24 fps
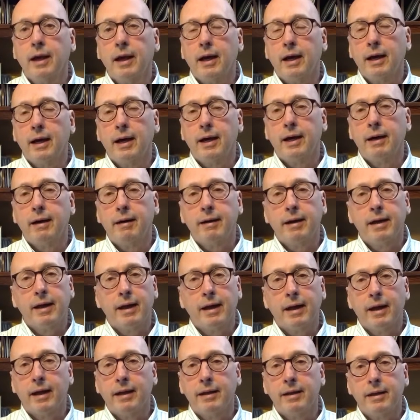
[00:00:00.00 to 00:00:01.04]

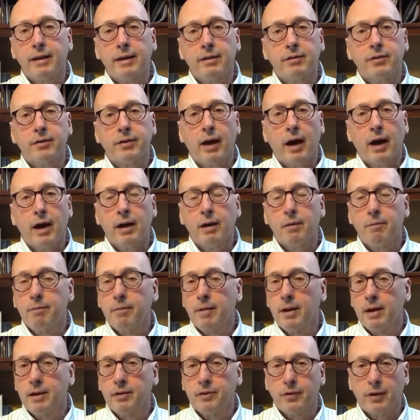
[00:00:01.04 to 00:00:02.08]
And it's not
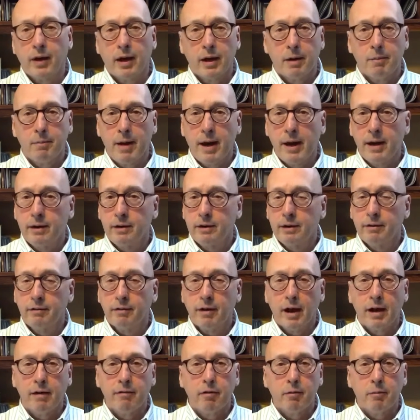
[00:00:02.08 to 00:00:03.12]
a matter
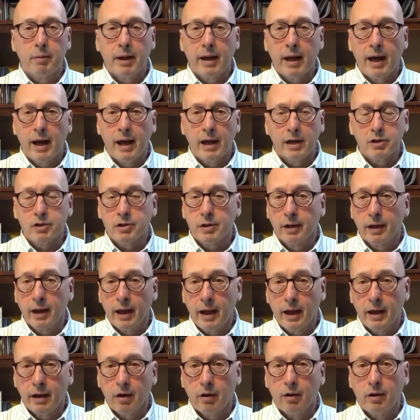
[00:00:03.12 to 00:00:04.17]
of government action
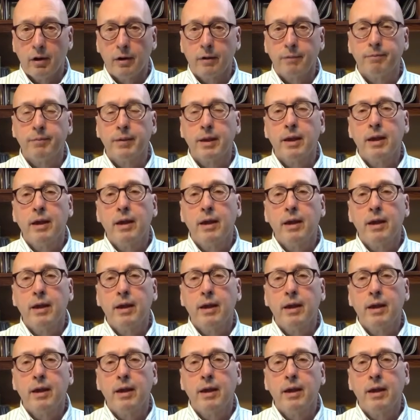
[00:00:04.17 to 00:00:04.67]
at all.